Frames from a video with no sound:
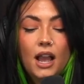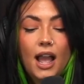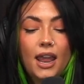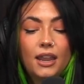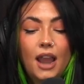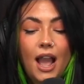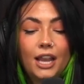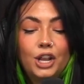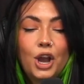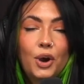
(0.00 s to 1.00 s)
And
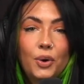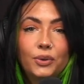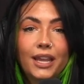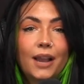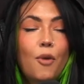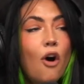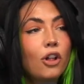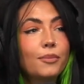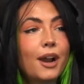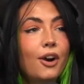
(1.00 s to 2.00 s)
I know like I'm
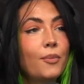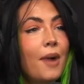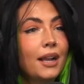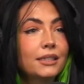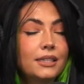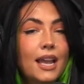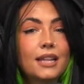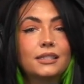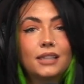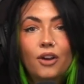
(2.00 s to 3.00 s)
all about
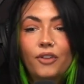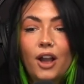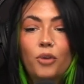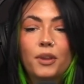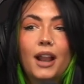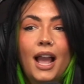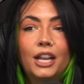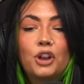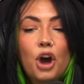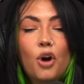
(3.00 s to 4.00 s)
mindset and self-help. And
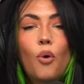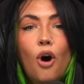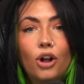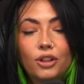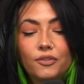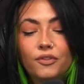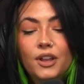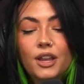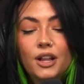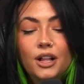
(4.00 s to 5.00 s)
I know all of
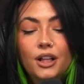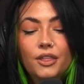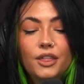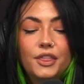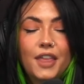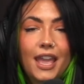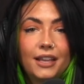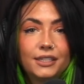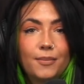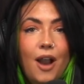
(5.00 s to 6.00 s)
the
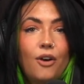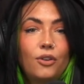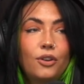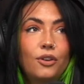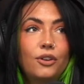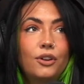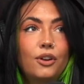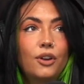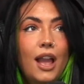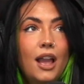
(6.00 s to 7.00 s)
things about
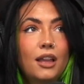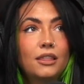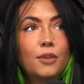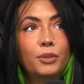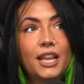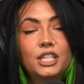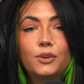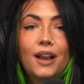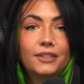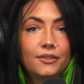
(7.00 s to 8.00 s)
the
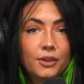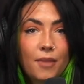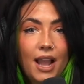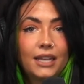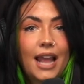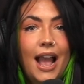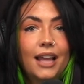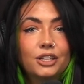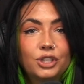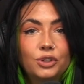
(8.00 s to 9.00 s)
place you have to have your mind
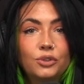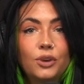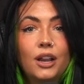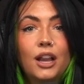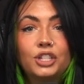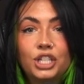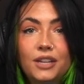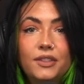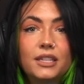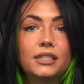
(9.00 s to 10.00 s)
at to
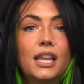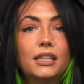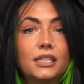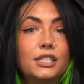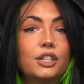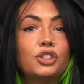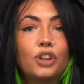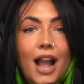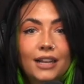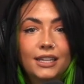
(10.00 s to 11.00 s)
achieve these things and to
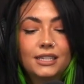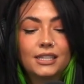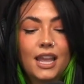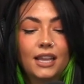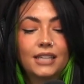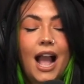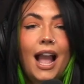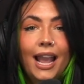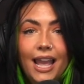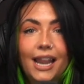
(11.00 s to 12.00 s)
attract these things.
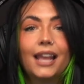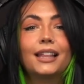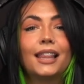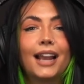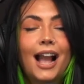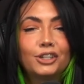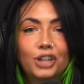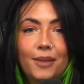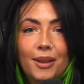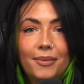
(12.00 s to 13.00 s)
I get it. Like I
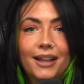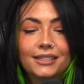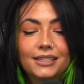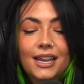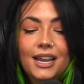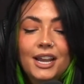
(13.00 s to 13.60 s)
try my best.